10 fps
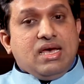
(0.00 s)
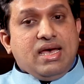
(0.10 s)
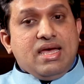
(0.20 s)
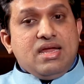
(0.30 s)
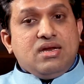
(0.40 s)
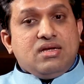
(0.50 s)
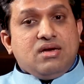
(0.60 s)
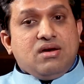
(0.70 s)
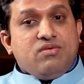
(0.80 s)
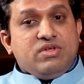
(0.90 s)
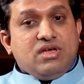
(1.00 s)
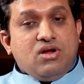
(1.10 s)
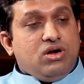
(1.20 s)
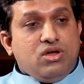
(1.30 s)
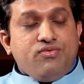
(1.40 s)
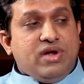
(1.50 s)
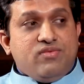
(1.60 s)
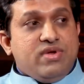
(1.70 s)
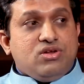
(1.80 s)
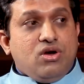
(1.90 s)
And with a lot of
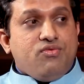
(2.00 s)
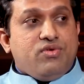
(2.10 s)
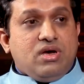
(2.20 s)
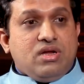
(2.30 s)
advent of